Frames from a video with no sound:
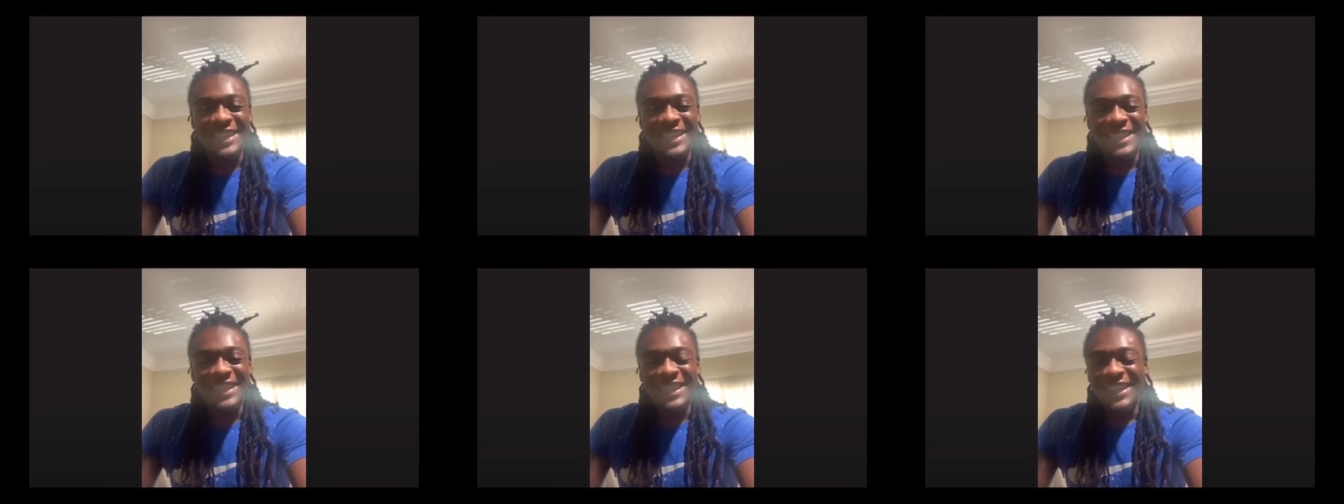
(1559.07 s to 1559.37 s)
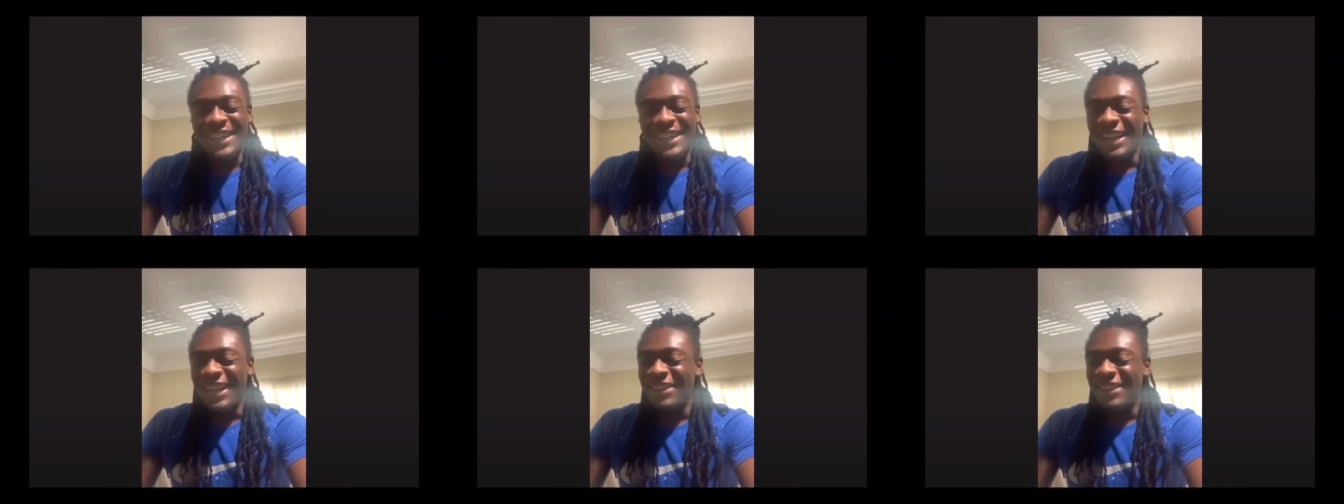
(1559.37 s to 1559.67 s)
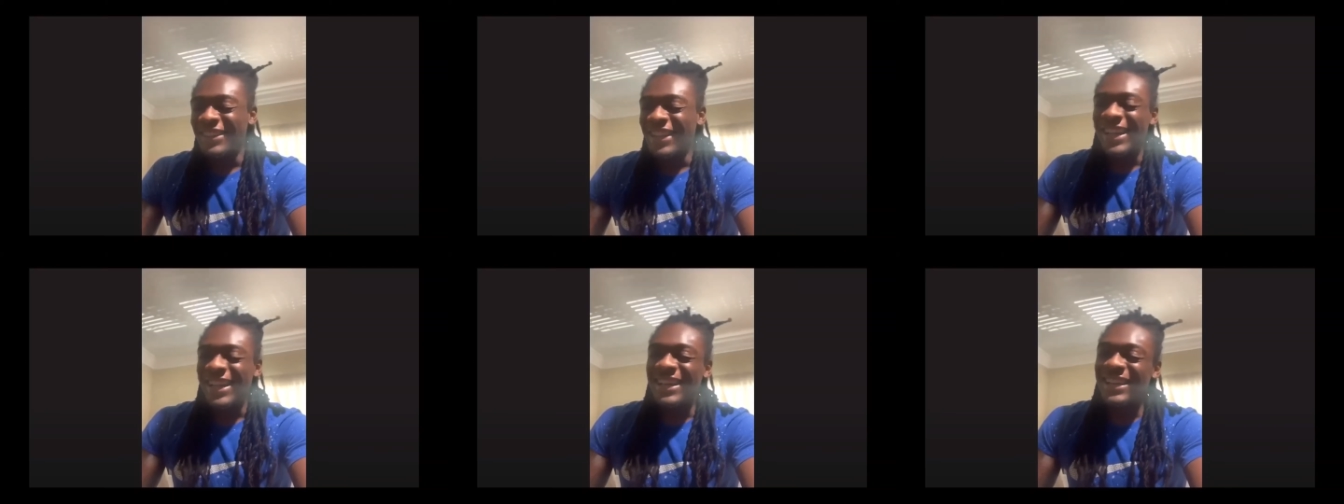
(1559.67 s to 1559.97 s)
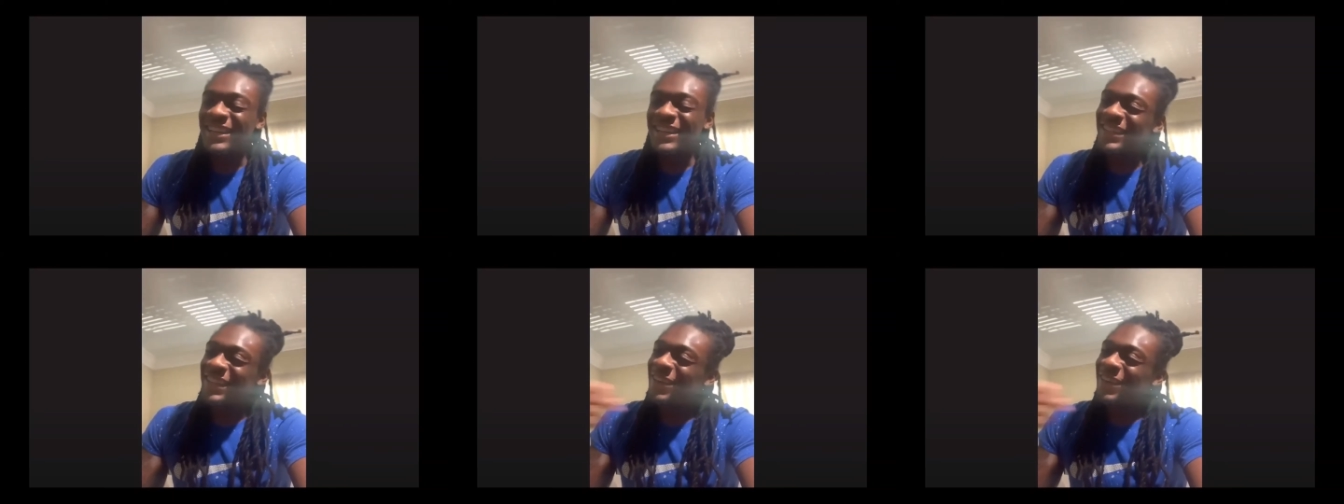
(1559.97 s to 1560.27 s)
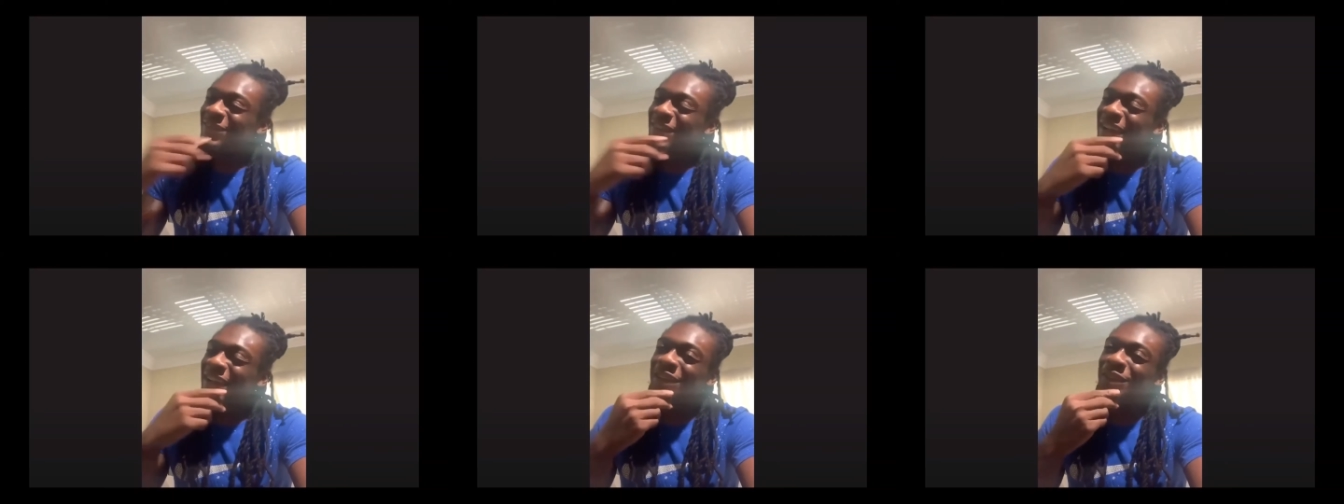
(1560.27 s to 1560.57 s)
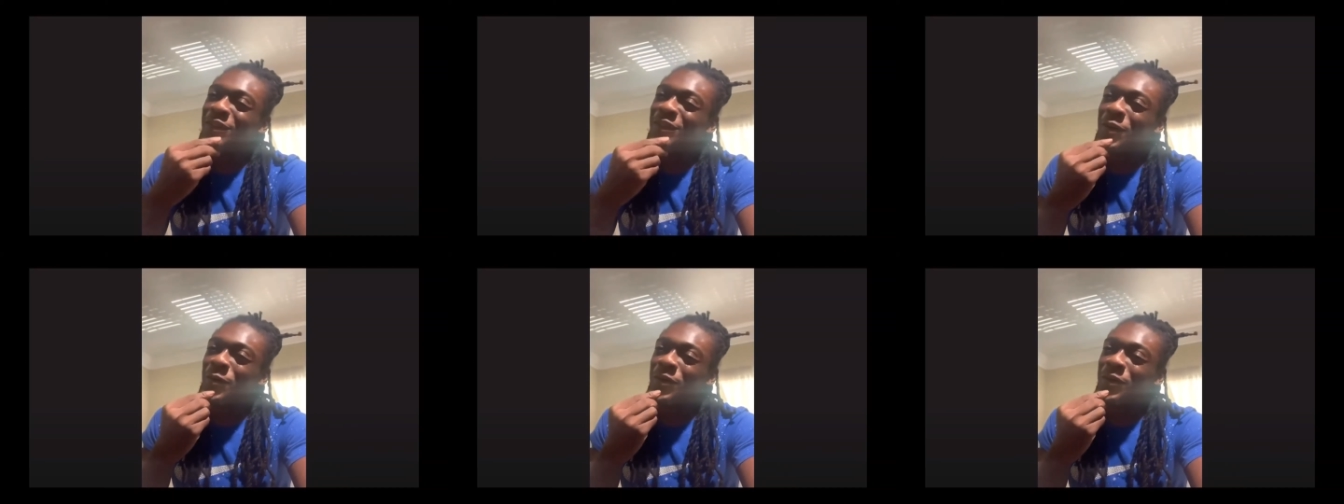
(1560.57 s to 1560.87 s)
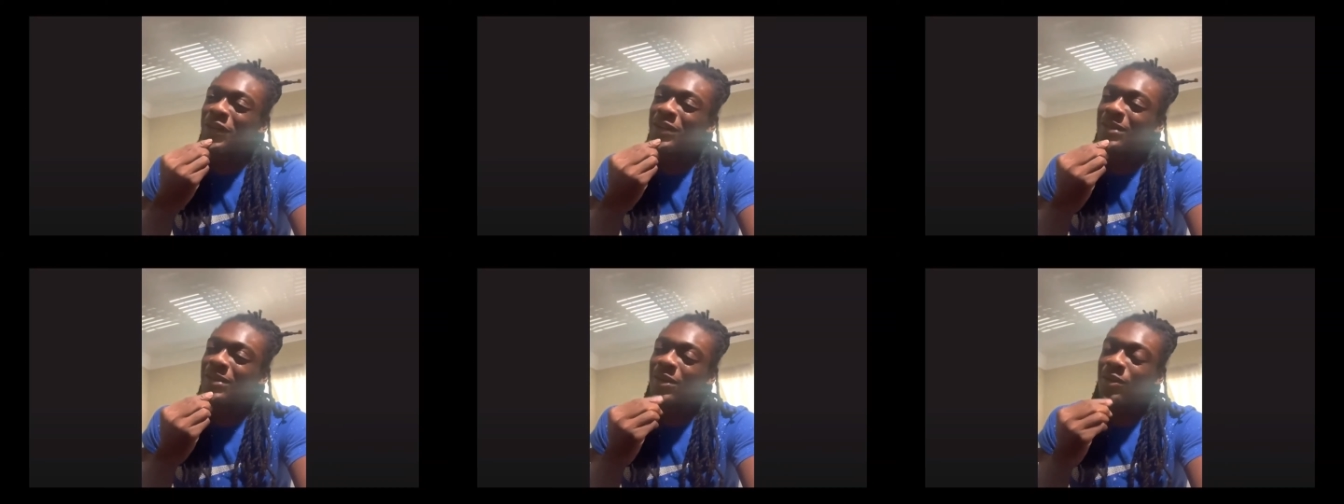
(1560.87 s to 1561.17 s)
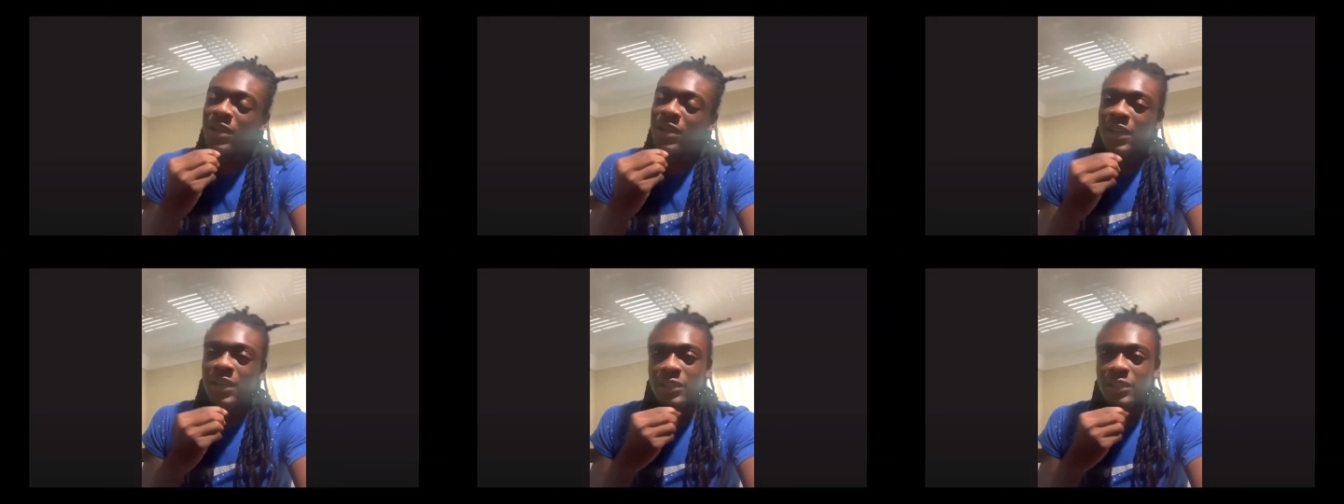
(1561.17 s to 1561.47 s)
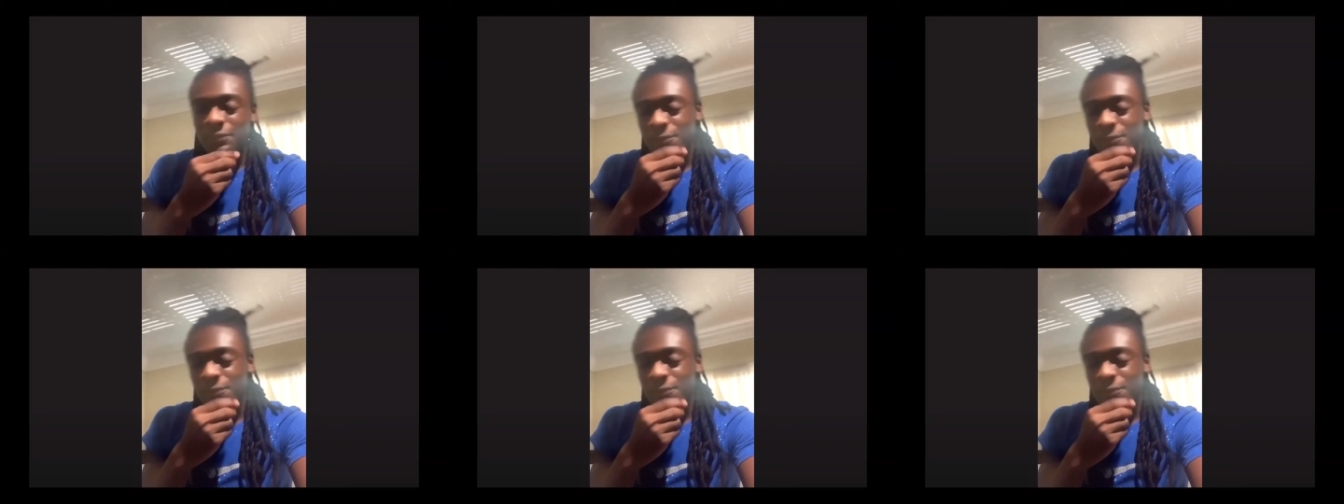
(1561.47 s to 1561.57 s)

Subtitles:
I'm like, you know what? Okay.